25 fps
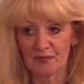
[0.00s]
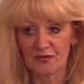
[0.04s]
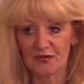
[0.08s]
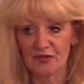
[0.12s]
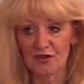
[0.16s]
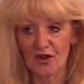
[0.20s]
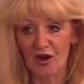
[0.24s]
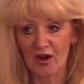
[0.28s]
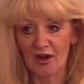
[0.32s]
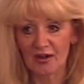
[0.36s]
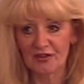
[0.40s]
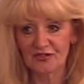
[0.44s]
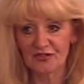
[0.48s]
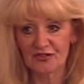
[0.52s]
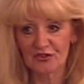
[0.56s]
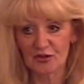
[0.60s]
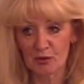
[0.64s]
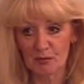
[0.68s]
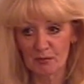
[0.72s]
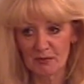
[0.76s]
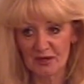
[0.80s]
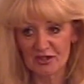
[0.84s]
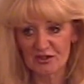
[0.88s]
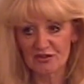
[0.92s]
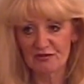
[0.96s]
not so
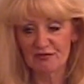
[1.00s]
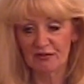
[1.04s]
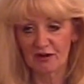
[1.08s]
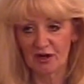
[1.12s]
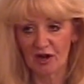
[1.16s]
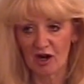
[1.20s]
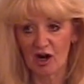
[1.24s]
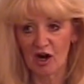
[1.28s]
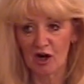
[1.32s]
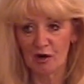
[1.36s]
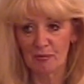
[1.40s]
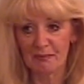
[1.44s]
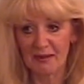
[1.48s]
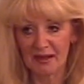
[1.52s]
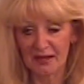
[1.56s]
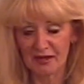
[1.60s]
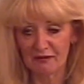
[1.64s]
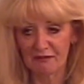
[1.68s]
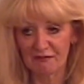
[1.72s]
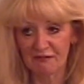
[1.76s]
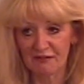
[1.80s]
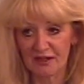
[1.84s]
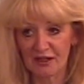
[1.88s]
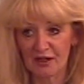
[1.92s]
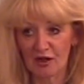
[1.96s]
much for our
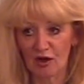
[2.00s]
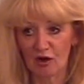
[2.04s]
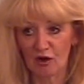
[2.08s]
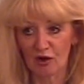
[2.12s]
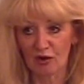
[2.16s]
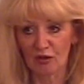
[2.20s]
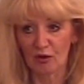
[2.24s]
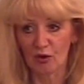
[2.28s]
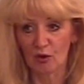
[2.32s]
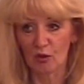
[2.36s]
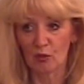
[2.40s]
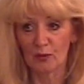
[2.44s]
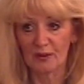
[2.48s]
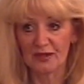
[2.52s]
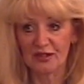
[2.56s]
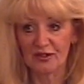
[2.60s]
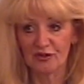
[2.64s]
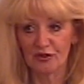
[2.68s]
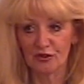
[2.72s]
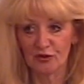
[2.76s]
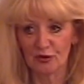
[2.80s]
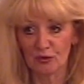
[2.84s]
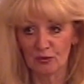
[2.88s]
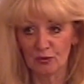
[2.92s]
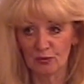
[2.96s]
benefit, although we
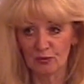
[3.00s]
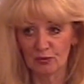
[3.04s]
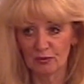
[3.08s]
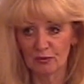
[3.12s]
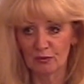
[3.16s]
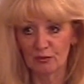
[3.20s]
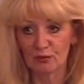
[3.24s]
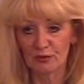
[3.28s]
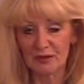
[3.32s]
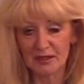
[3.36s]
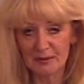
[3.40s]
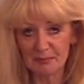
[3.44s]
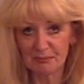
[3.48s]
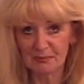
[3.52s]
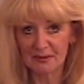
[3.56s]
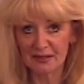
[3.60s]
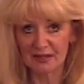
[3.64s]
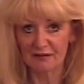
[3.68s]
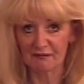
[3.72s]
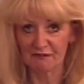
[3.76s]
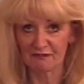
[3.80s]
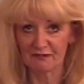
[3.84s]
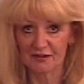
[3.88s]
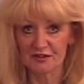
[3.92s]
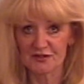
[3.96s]
do reap
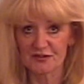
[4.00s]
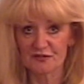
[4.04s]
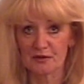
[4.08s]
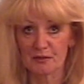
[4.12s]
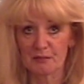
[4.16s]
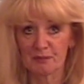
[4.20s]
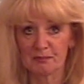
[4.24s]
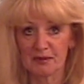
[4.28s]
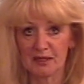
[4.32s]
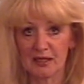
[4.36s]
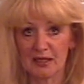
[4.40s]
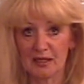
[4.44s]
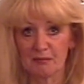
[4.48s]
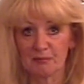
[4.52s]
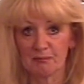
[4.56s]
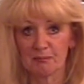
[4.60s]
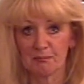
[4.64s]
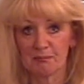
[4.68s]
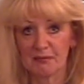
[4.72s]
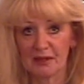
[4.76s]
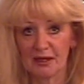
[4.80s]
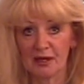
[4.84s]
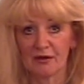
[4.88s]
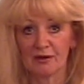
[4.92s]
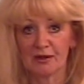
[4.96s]
benefits from being
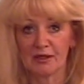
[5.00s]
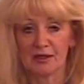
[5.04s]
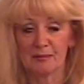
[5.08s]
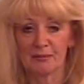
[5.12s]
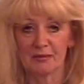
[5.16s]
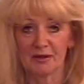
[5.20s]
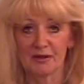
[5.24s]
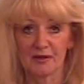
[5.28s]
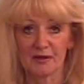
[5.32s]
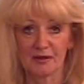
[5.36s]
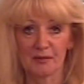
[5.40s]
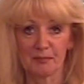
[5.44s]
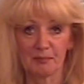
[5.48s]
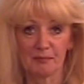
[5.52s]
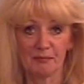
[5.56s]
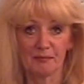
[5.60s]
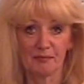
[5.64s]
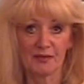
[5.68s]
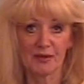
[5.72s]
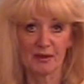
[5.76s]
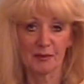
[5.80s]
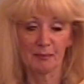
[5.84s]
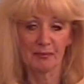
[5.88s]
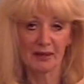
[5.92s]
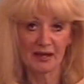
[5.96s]
married, but the
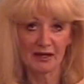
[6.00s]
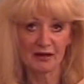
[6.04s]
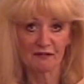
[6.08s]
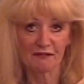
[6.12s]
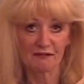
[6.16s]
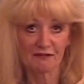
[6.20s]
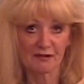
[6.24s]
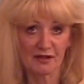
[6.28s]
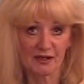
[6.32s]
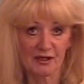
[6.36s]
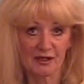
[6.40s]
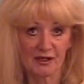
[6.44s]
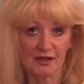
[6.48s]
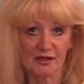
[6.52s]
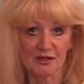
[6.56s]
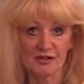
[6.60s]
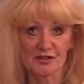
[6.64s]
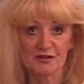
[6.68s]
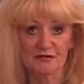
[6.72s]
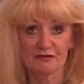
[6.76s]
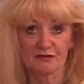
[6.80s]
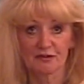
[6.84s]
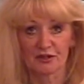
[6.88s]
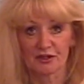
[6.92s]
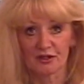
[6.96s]
benefit
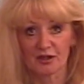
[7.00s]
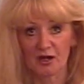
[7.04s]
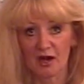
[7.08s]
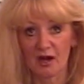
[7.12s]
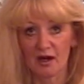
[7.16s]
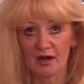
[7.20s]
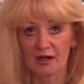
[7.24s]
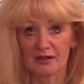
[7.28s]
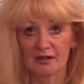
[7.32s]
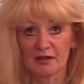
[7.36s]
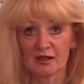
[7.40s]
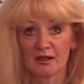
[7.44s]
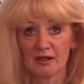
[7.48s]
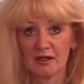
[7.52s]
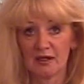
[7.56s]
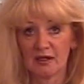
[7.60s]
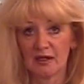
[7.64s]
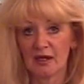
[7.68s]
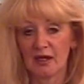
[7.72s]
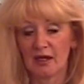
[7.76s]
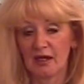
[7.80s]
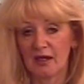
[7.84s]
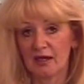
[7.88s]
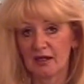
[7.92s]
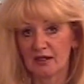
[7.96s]
is for God,
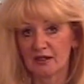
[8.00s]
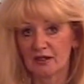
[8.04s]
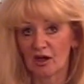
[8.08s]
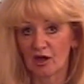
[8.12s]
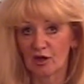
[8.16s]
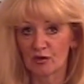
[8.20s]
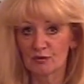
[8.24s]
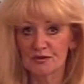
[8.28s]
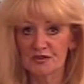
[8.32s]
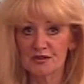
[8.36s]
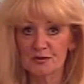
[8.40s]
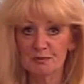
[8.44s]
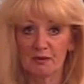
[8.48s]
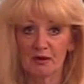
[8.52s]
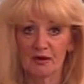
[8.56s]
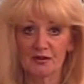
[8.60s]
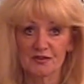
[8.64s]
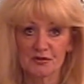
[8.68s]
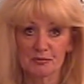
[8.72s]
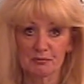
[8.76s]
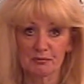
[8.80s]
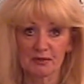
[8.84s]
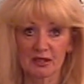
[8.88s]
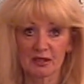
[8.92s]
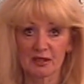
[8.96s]
and our
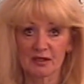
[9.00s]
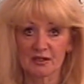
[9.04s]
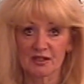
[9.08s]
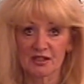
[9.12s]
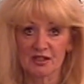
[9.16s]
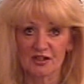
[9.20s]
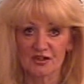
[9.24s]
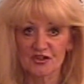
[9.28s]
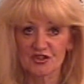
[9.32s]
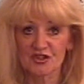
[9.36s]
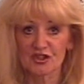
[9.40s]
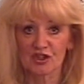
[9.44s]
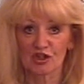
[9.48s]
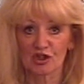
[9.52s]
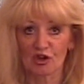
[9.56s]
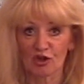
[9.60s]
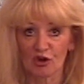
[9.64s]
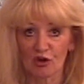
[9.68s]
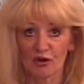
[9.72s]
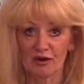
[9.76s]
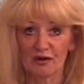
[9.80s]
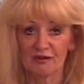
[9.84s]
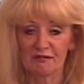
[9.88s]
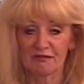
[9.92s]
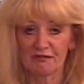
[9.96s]
responsibility is to
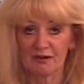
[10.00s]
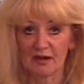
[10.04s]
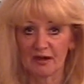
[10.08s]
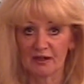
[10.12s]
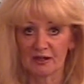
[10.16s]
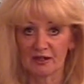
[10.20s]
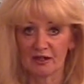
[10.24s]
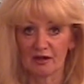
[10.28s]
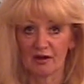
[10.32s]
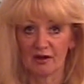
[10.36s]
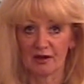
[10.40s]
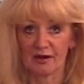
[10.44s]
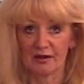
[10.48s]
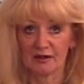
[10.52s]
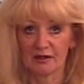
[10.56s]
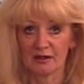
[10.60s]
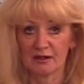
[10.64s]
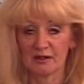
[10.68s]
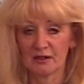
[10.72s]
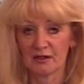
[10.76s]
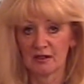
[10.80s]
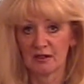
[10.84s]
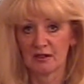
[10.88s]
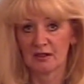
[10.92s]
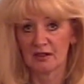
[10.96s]
glorify God
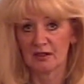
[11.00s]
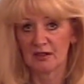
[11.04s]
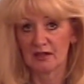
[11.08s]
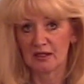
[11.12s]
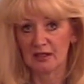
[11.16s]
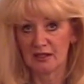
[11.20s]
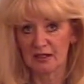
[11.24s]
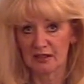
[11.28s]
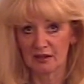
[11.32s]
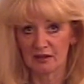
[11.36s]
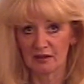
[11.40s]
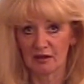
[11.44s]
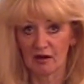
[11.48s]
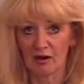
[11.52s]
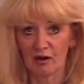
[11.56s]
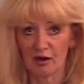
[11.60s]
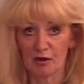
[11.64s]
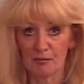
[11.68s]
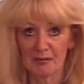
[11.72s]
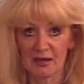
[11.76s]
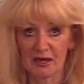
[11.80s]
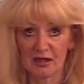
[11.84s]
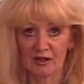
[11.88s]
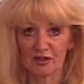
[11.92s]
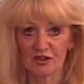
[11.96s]
in our
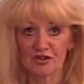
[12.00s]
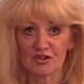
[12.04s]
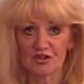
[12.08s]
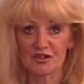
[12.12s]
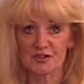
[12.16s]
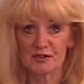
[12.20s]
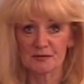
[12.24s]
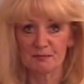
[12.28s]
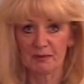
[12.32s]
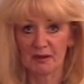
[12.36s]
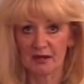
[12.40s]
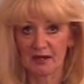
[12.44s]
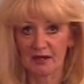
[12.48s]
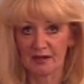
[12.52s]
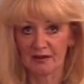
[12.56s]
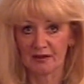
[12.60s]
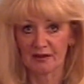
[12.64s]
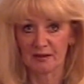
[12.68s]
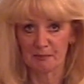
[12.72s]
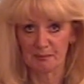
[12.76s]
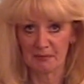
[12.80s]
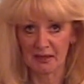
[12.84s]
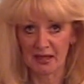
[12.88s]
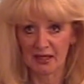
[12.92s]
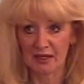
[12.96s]
marriages by
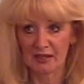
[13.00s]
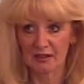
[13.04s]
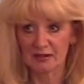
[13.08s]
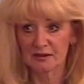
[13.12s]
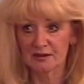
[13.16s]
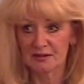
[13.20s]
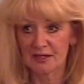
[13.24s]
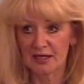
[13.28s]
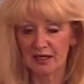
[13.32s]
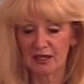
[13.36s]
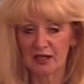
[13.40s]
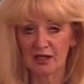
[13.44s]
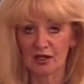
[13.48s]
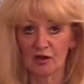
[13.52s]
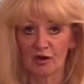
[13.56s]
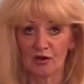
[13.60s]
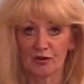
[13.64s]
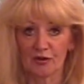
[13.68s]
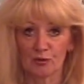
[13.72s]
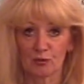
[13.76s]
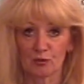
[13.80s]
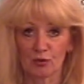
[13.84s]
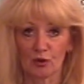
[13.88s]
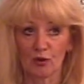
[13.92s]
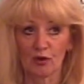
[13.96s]
the man taking on
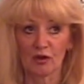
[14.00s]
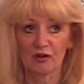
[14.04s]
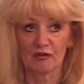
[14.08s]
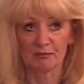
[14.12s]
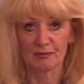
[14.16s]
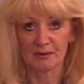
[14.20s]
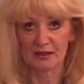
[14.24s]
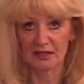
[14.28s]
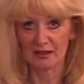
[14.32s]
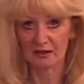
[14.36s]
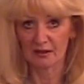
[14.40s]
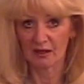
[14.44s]
the role of being